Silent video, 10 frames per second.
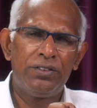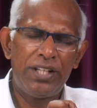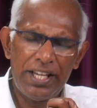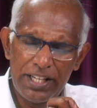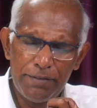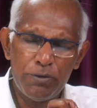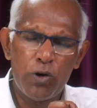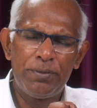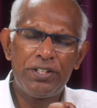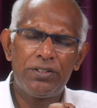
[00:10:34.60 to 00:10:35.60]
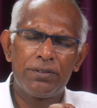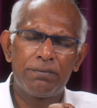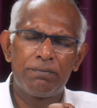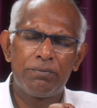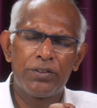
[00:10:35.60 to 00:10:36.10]
Take a moment.
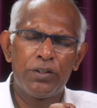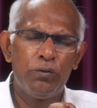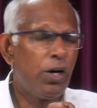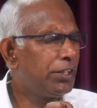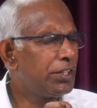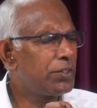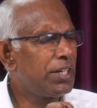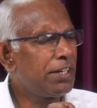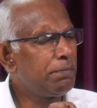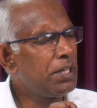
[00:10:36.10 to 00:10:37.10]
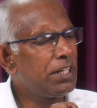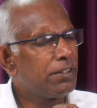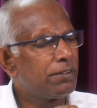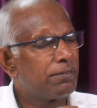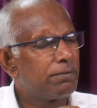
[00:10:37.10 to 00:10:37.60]
What does that mean?